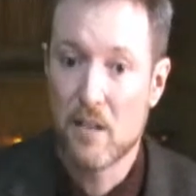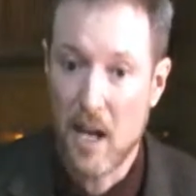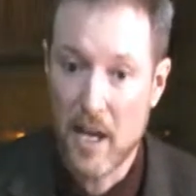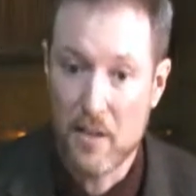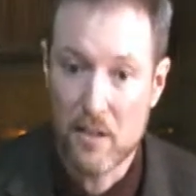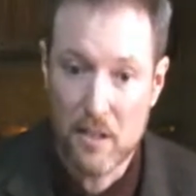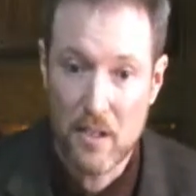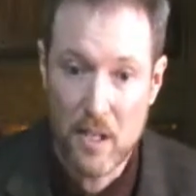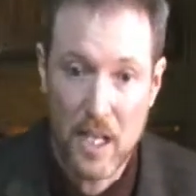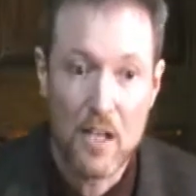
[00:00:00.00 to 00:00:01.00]

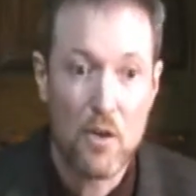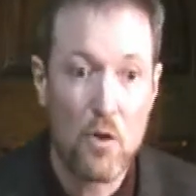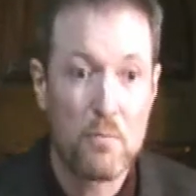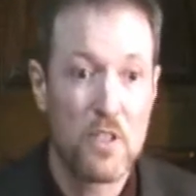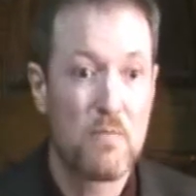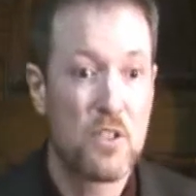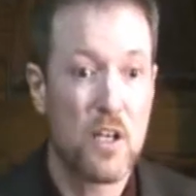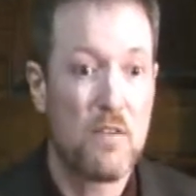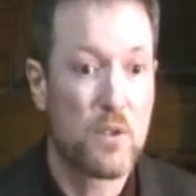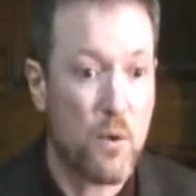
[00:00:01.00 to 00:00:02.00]
either in homes
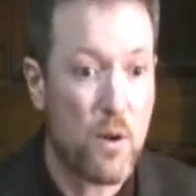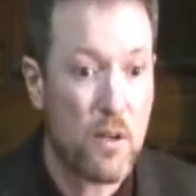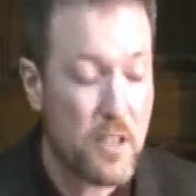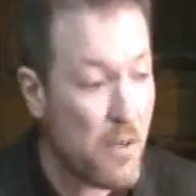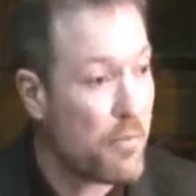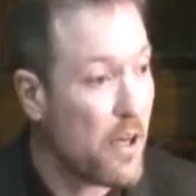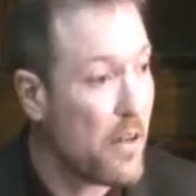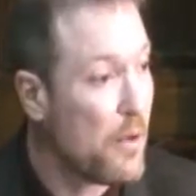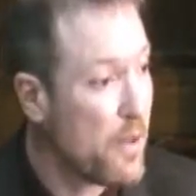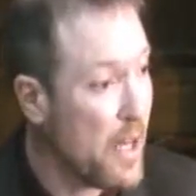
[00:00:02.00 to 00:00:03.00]
themselves or temporarily
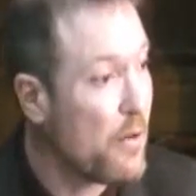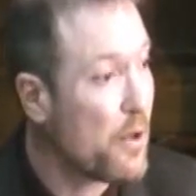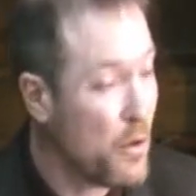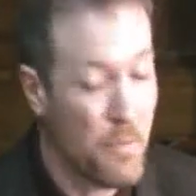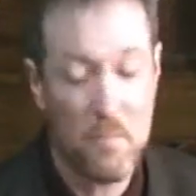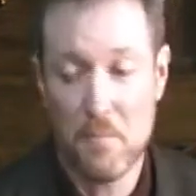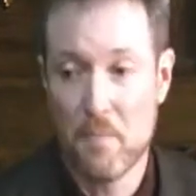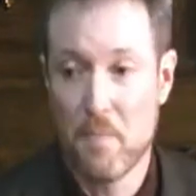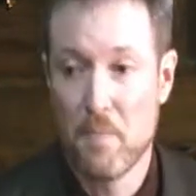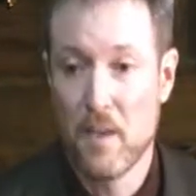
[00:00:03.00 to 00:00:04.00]
without home,
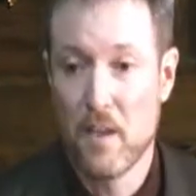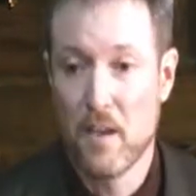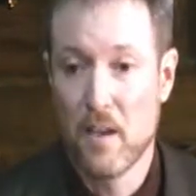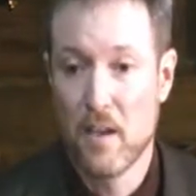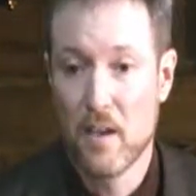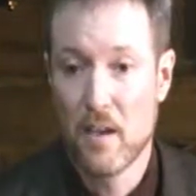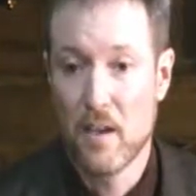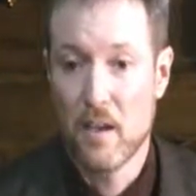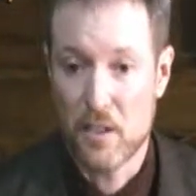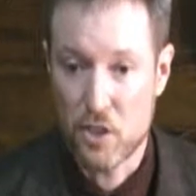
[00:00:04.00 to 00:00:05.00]

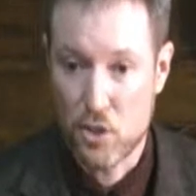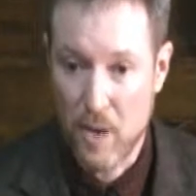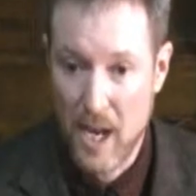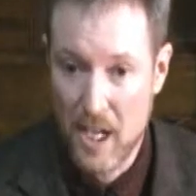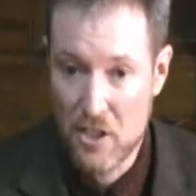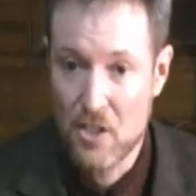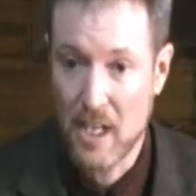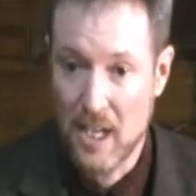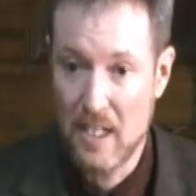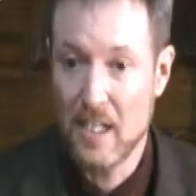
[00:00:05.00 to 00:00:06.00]
estranged,
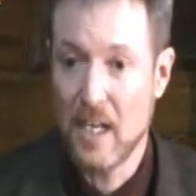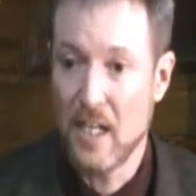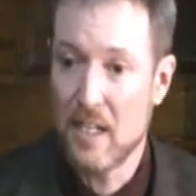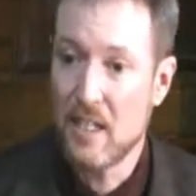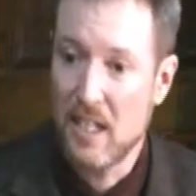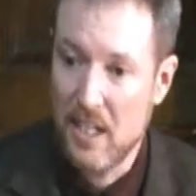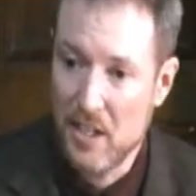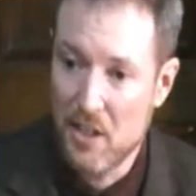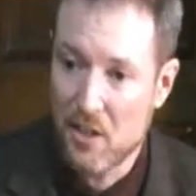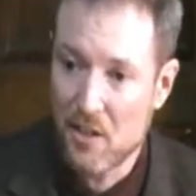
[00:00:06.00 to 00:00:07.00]
alienated.
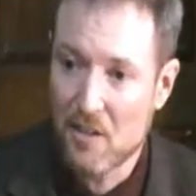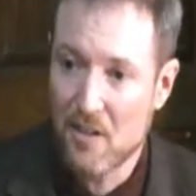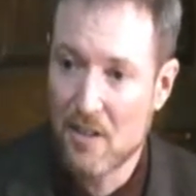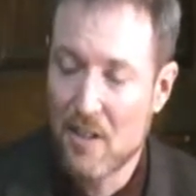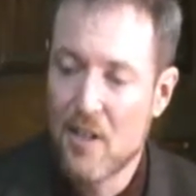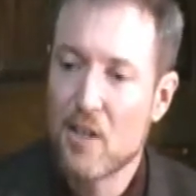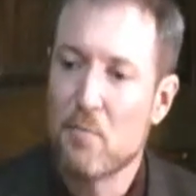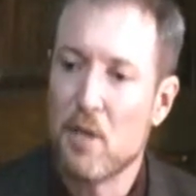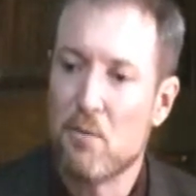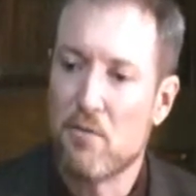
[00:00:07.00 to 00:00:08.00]
Here,
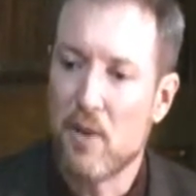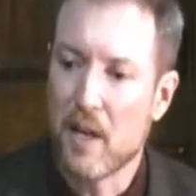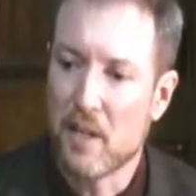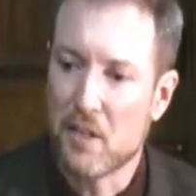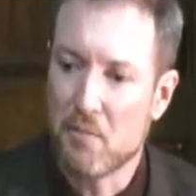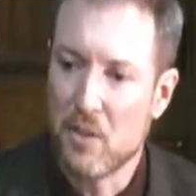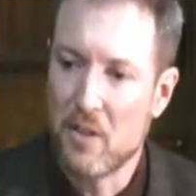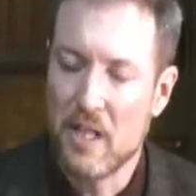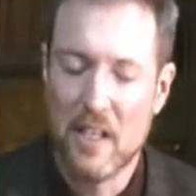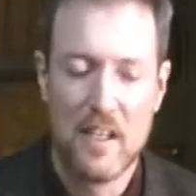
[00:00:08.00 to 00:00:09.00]
people find
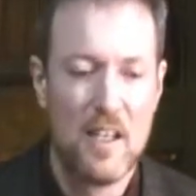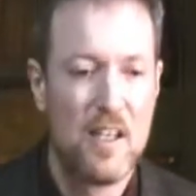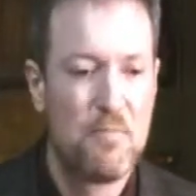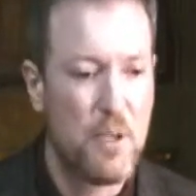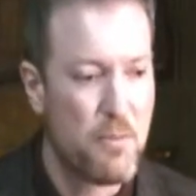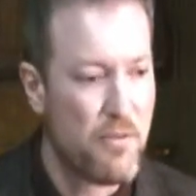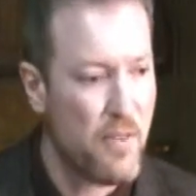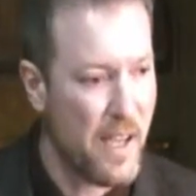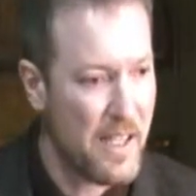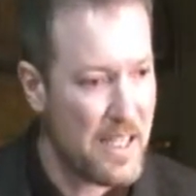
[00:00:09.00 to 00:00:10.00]
community, people
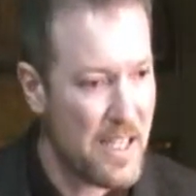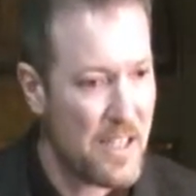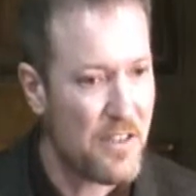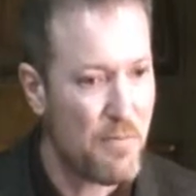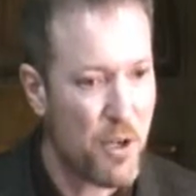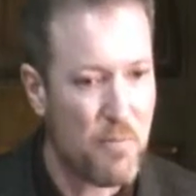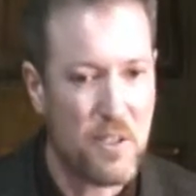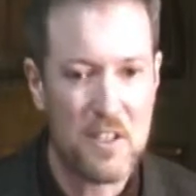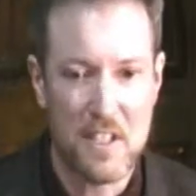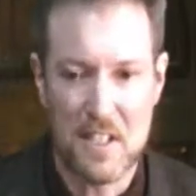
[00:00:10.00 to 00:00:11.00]
find a sense of
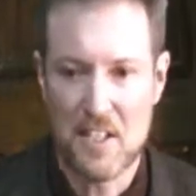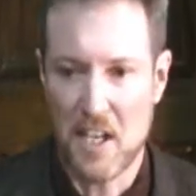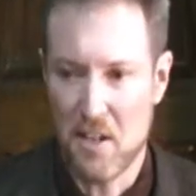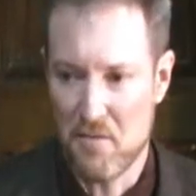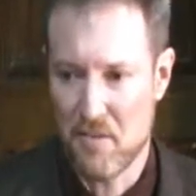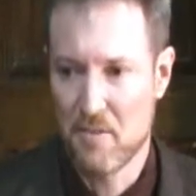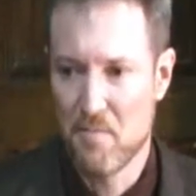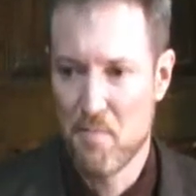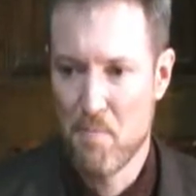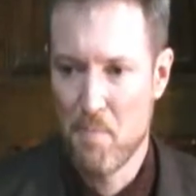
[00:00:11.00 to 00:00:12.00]
purpose and self,
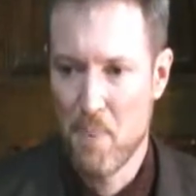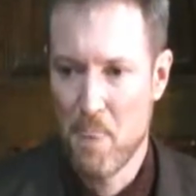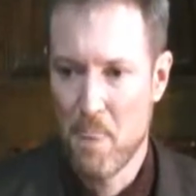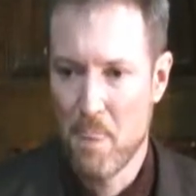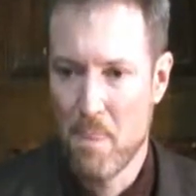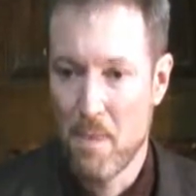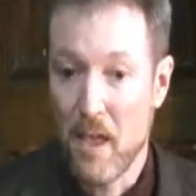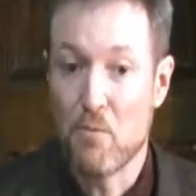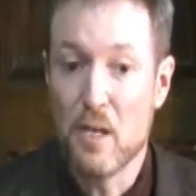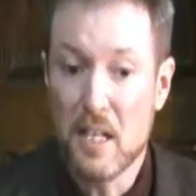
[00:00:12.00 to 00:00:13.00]

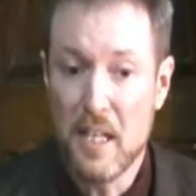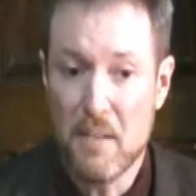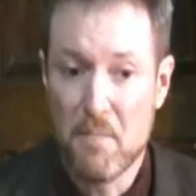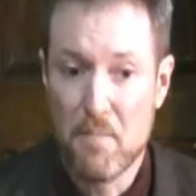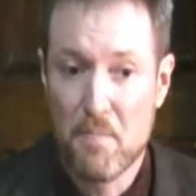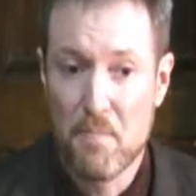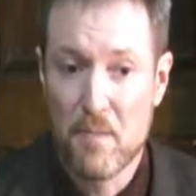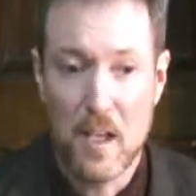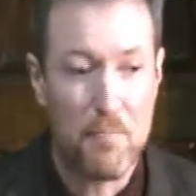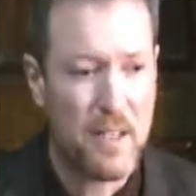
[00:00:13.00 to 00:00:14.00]
and really
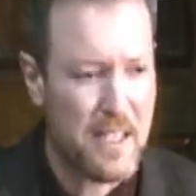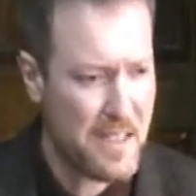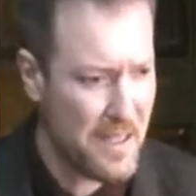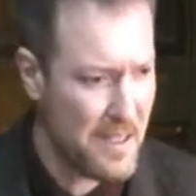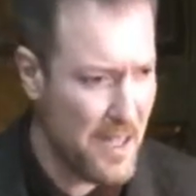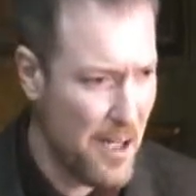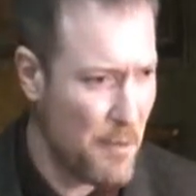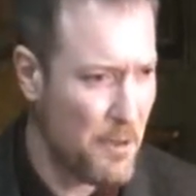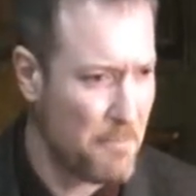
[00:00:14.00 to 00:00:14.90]
a place at the table.